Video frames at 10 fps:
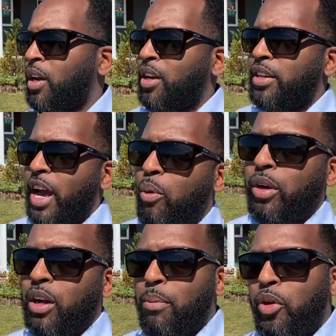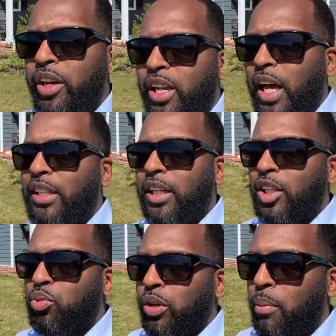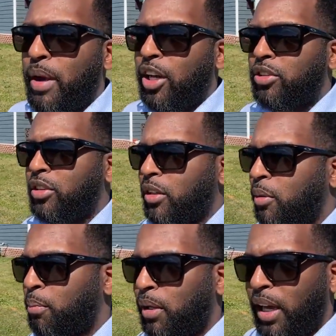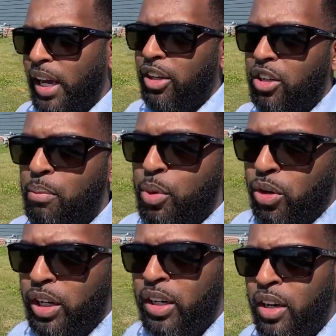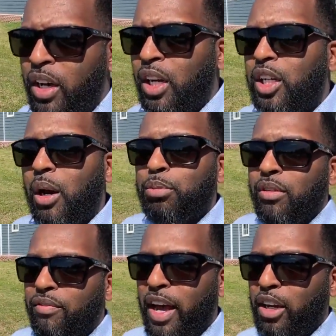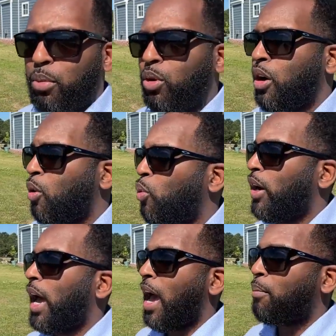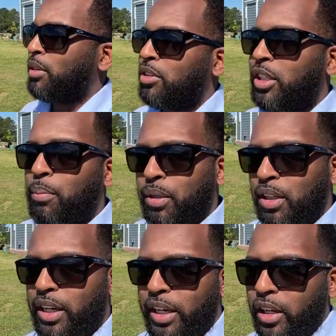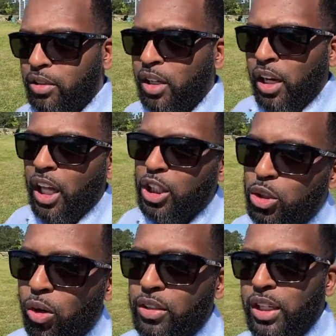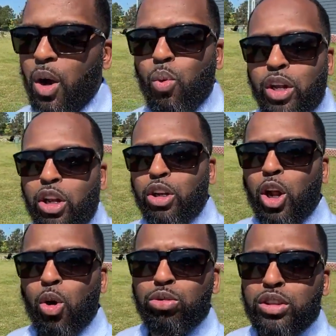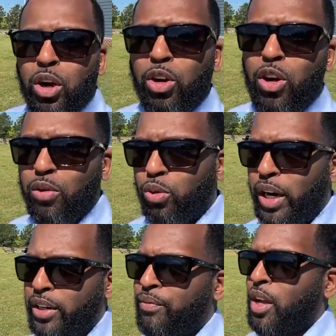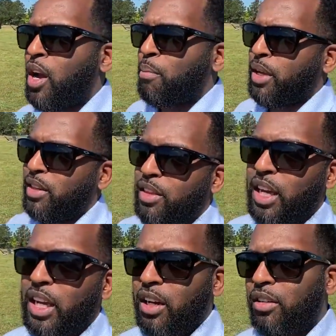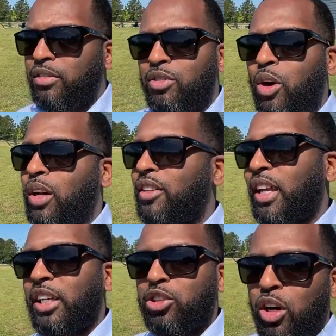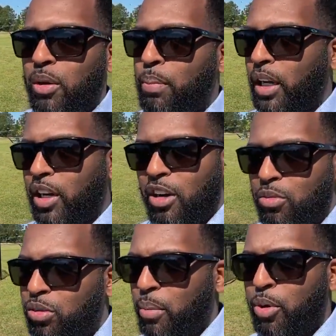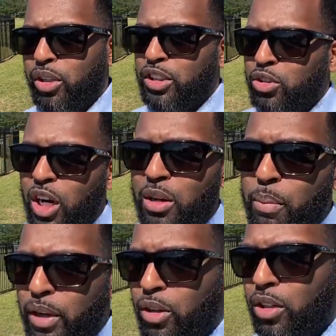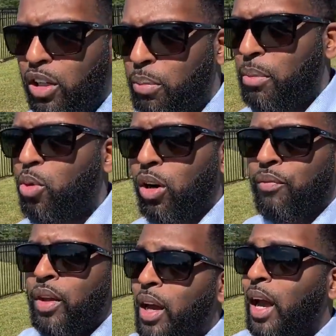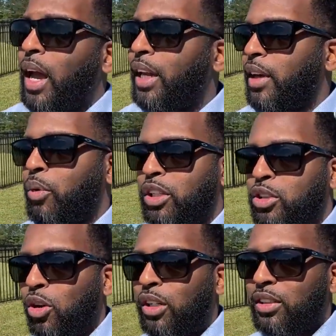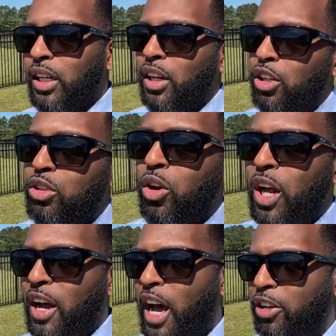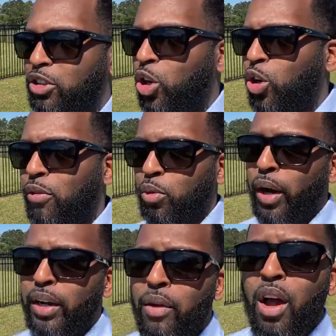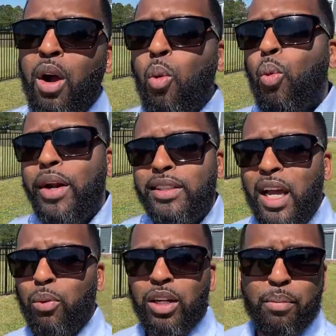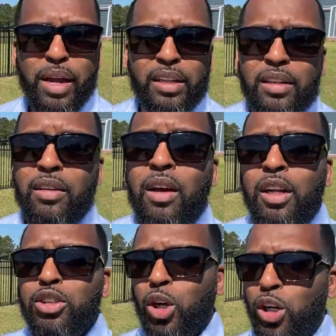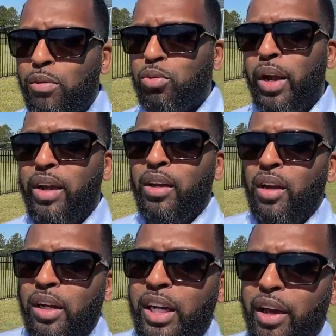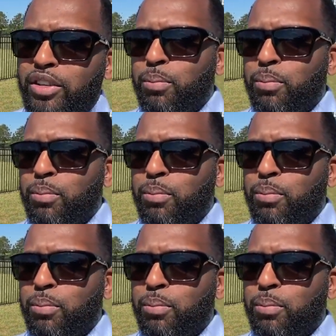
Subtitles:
Now, when a community like this, when a master planned community comes available, what happens typically is it starts out with a low turnover rate, but then, you know, things start to pick up, the community started to build a little bit more, and then we can start seeing a higher turnover rate. What does that really mean? Turnover rate gives